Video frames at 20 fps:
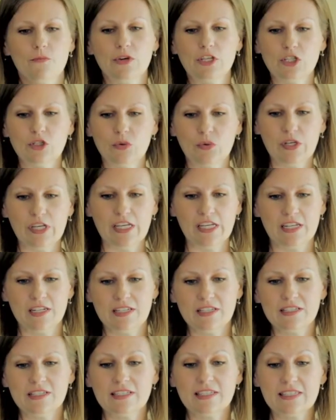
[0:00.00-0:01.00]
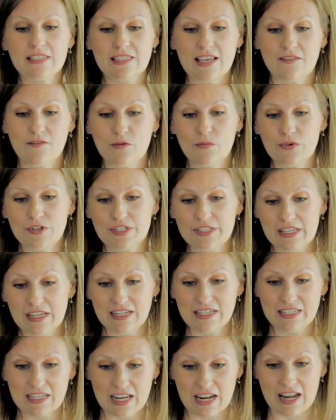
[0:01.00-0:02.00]
between
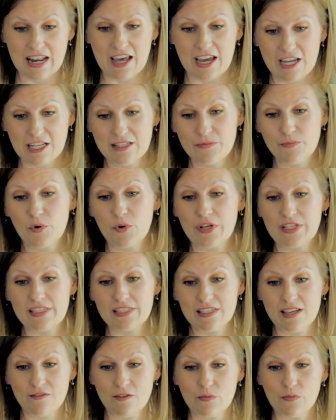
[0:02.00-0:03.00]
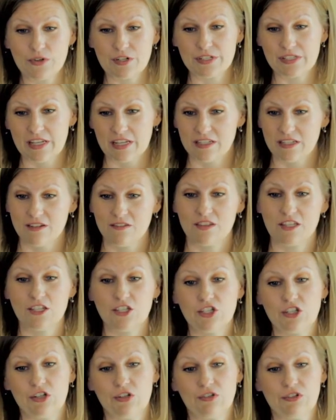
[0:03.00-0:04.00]
7% and 9.7% of these
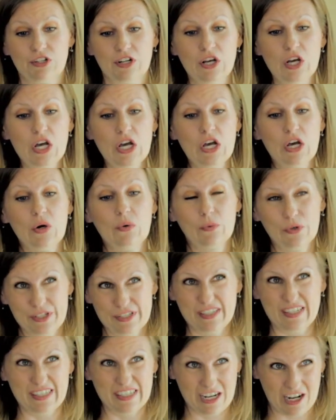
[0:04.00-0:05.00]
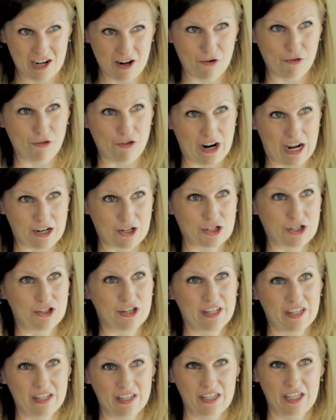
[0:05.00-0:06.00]
children will sustain a fracture
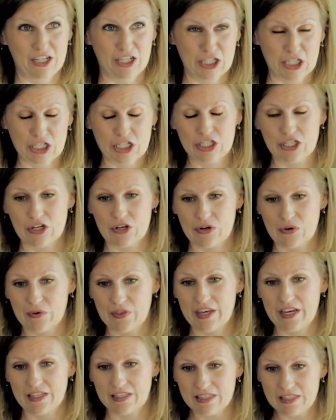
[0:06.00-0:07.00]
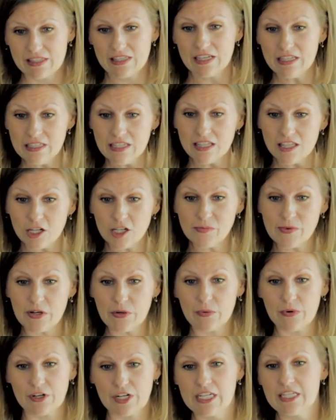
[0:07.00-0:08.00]
in a year. So that's a little
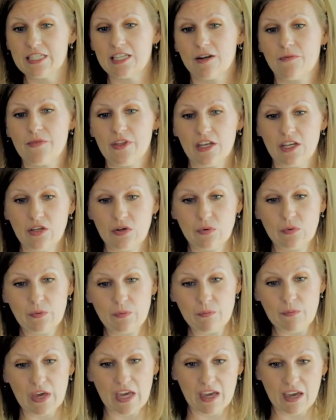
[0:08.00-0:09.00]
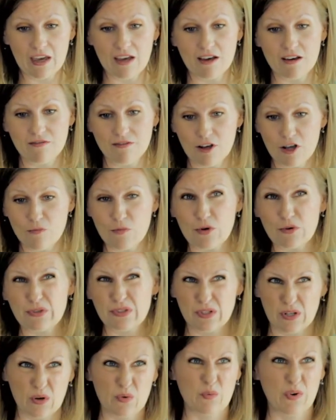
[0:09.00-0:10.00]
bit worrisome that you may have
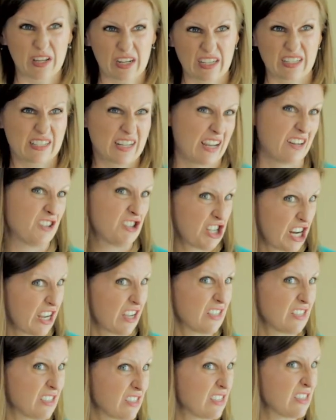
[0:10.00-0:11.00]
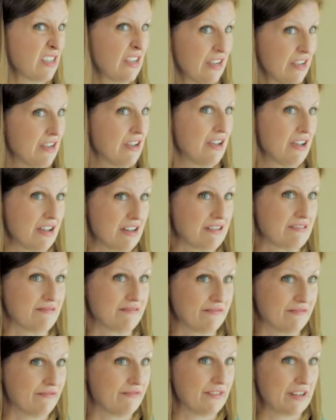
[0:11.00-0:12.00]
almost a 1 in 10 chance of